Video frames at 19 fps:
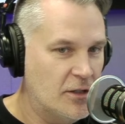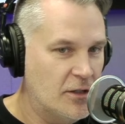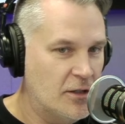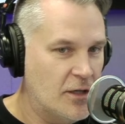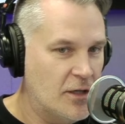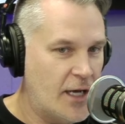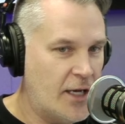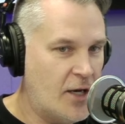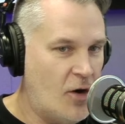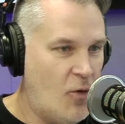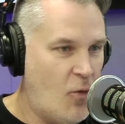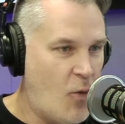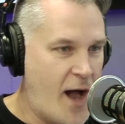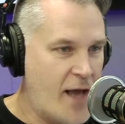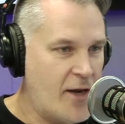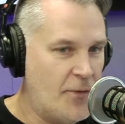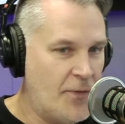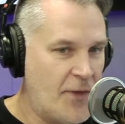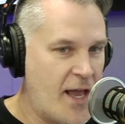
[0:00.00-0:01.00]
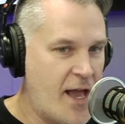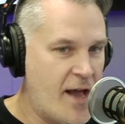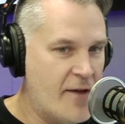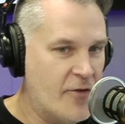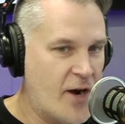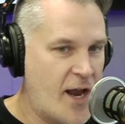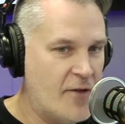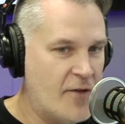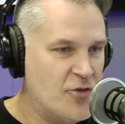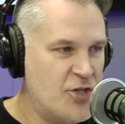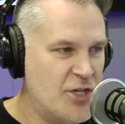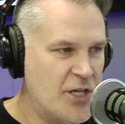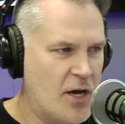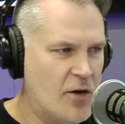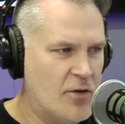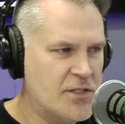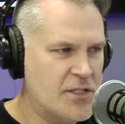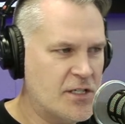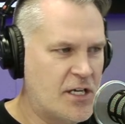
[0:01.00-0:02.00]
I go, why don't they ever have, she
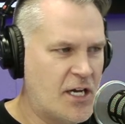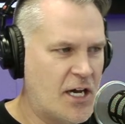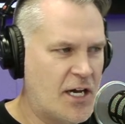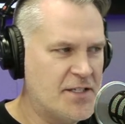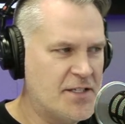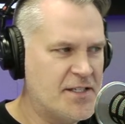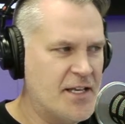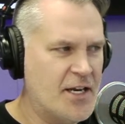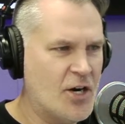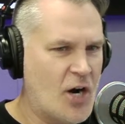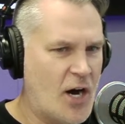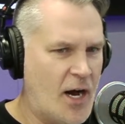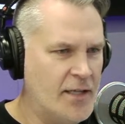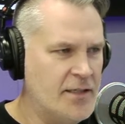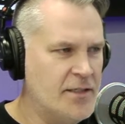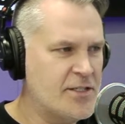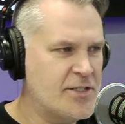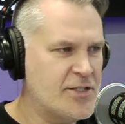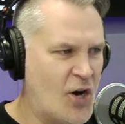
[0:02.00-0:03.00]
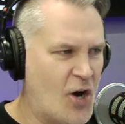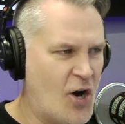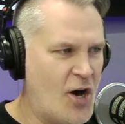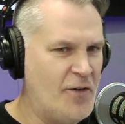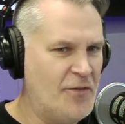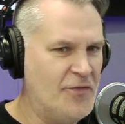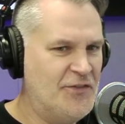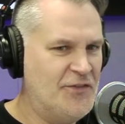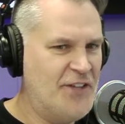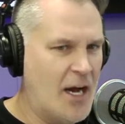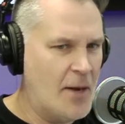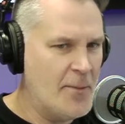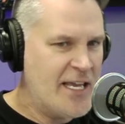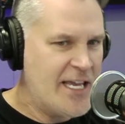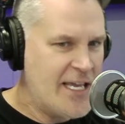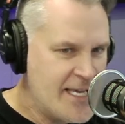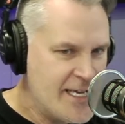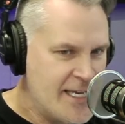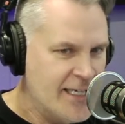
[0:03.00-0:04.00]
goes, because they're unsolved,
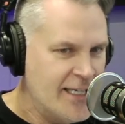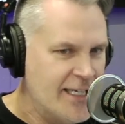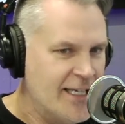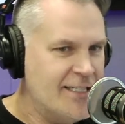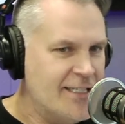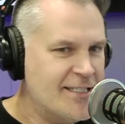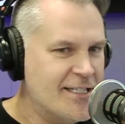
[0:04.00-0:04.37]
dummy. It's the